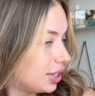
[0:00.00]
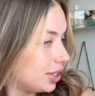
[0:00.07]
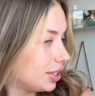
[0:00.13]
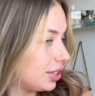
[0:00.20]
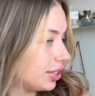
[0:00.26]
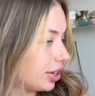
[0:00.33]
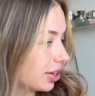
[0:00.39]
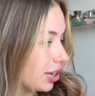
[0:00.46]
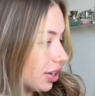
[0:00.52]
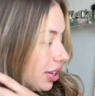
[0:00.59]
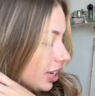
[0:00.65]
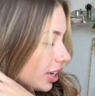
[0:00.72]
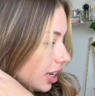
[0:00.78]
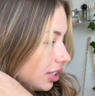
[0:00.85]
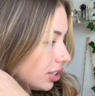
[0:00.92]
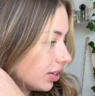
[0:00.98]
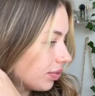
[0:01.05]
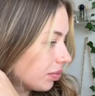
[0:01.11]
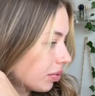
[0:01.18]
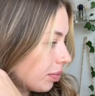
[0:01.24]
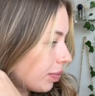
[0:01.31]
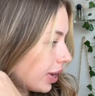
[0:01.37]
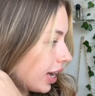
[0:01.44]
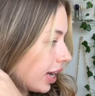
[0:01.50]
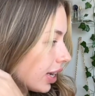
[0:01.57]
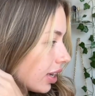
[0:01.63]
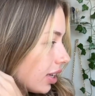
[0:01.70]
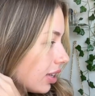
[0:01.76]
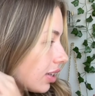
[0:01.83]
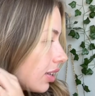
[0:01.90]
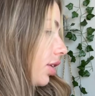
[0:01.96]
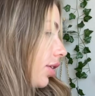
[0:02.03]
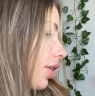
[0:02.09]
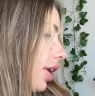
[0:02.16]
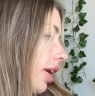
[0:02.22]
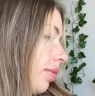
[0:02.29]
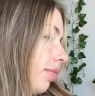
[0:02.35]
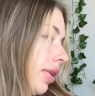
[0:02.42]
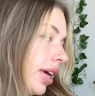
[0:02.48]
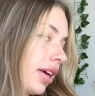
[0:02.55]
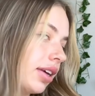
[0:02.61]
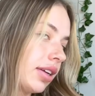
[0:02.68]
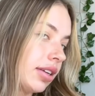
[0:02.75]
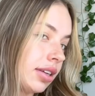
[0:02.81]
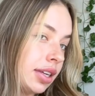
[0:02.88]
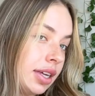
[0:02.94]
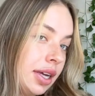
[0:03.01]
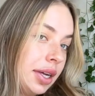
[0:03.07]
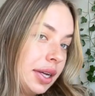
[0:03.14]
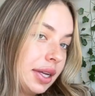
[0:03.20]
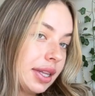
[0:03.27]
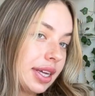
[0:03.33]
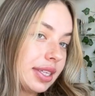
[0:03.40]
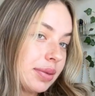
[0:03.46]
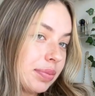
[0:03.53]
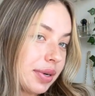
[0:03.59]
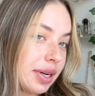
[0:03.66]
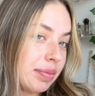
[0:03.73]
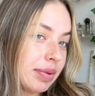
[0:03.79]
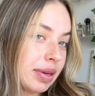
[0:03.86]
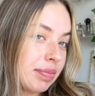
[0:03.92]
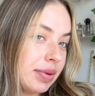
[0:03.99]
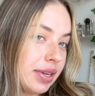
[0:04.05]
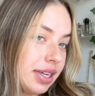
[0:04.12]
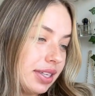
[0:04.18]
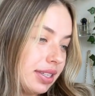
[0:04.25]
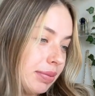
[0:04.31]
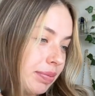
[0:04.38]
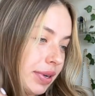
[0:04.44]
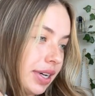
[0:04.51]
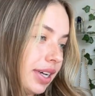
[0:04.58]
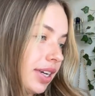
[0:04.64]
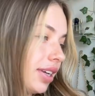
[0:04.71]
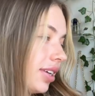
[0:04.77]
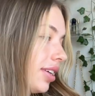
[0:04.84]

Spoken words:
start curling. I start from the back, grab like, that's a pretty big piece, but